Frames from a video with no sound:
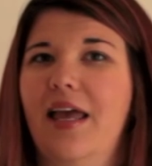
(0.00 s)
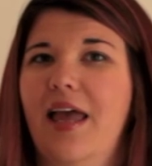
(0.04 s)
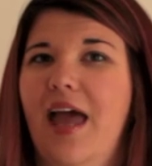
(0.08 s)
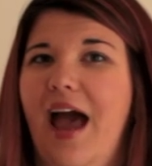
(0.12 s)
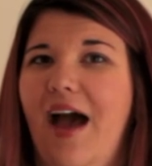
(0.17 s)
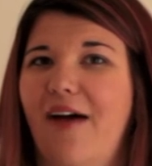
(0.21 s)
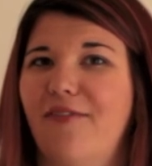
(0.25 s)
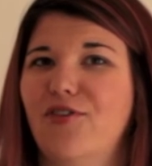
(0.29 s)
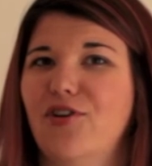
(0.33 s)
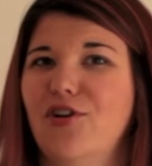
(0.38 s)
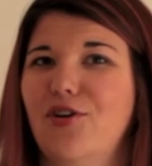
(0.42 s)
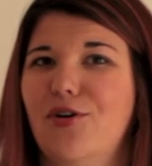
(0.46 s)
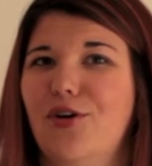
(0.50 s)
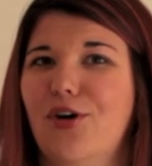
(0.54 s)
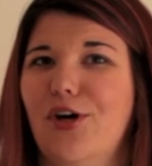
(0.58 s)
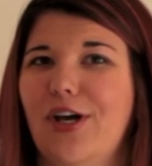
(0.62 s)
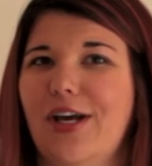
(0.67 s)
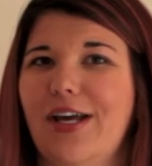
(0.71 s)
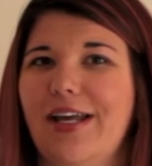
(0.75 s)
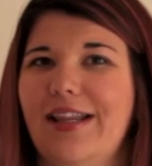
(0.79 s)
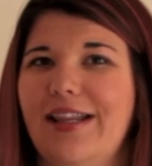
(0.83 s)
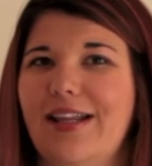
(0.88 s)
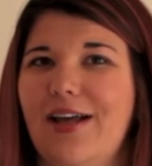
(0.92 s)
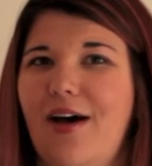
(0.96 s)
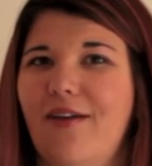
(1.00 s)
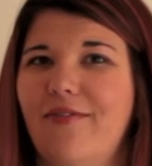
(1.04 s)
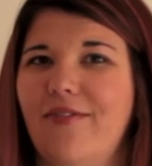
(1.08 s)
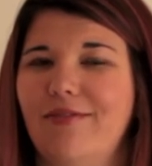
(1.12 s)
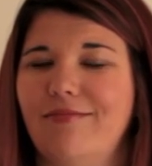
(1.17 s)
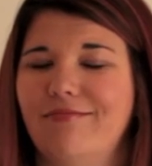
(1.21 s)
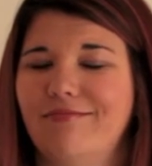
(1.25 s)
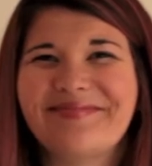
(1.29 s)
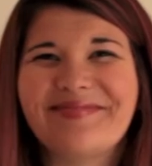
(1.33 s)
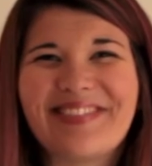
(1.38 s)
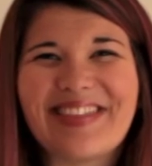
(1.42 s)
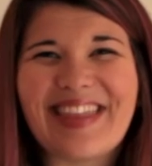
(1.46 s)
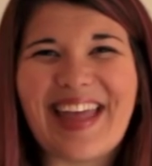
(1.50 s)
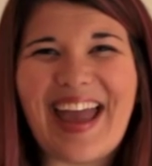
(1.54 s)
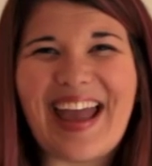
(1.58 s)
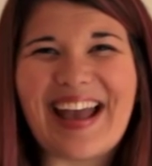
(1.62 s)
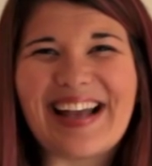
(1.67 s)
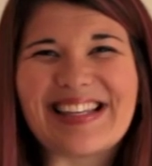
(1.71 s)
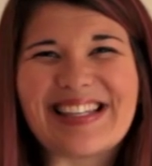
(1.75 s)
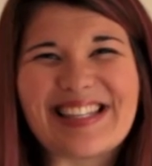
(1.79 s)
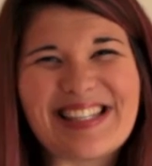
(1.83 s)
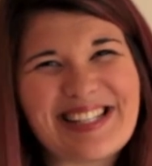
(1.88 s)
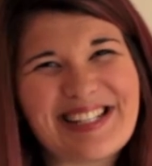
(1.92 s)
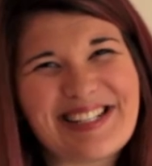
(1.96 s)
after you cook it in the oven.
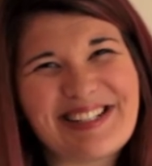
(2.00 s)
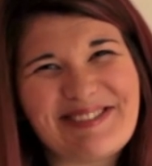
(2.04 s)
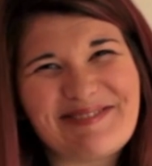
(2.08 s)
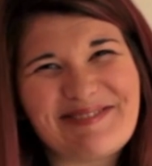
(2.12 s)
Thanks.